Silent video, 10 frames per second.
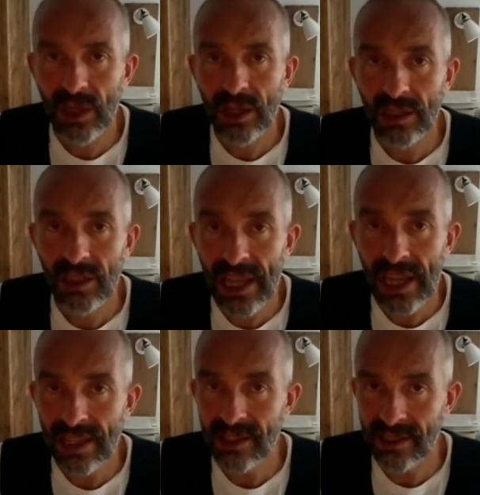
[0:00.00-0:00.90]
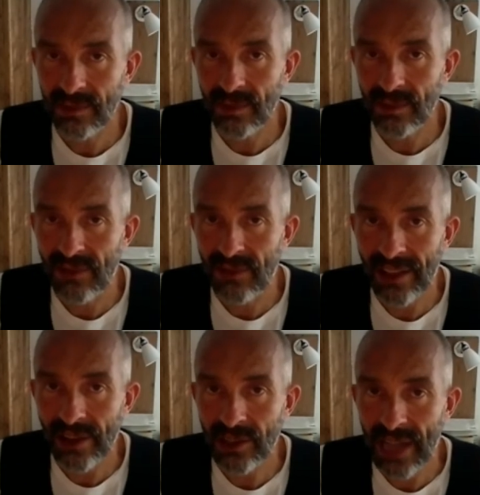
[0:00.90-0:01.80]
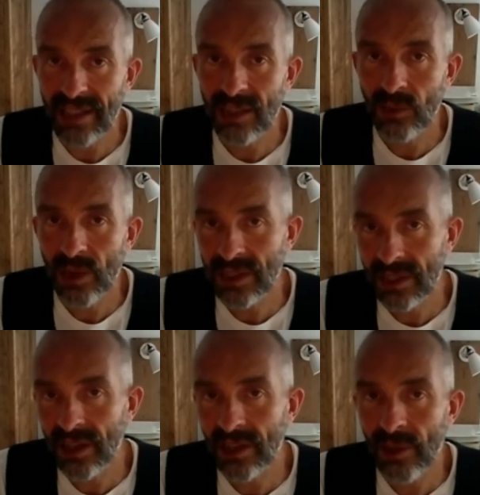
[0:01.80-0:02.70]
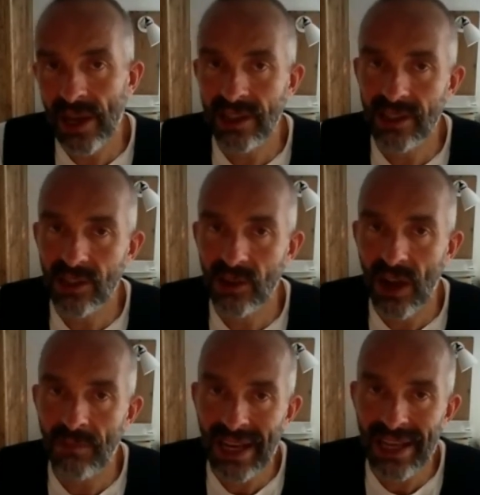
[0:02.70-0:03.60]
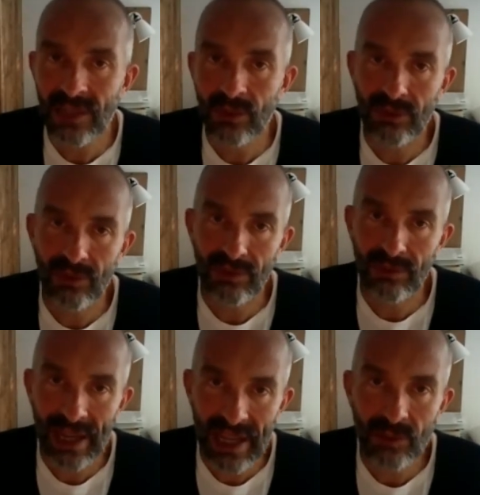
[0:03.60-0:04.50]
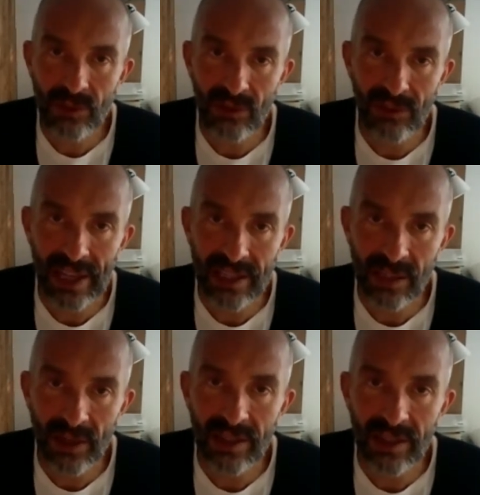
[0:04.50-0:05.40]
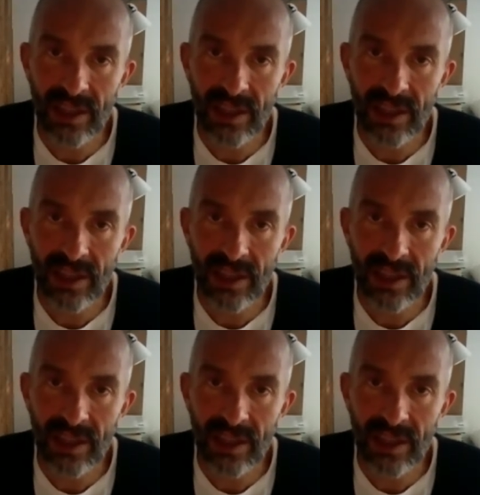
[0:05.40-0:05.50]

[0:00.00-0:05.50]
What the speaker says: needs and values, as it was, you know, the way I described my need was for flexibility,